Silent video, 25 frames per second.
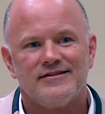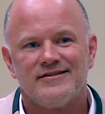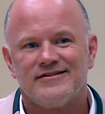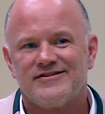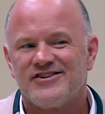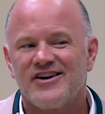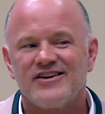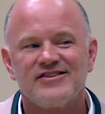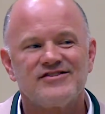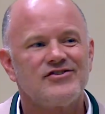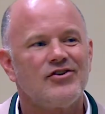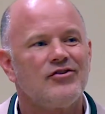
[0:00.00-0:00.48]

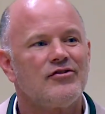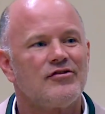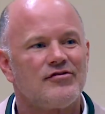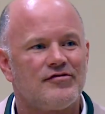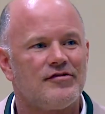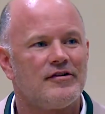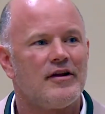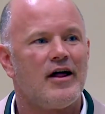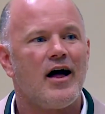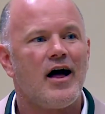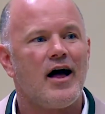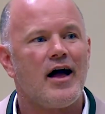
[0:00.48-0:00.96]
just don't
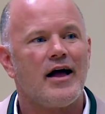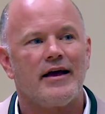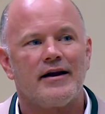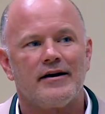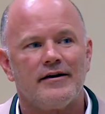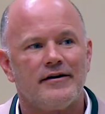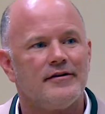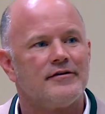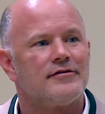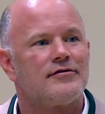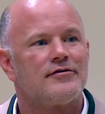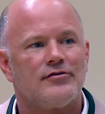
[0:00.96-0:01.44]
fly in
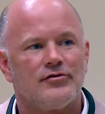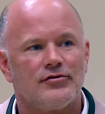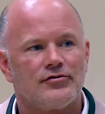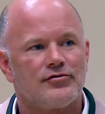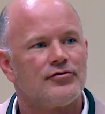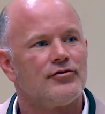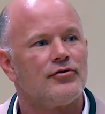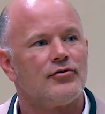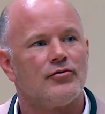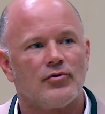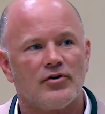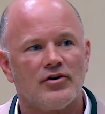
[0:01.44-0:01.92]
an
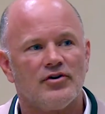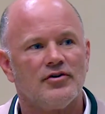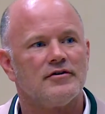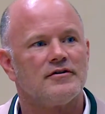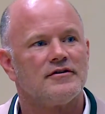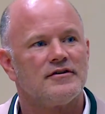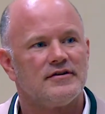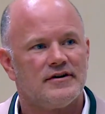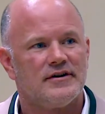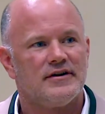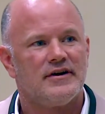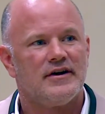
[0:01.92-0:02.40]
institutional
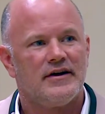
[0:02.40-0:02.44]
world.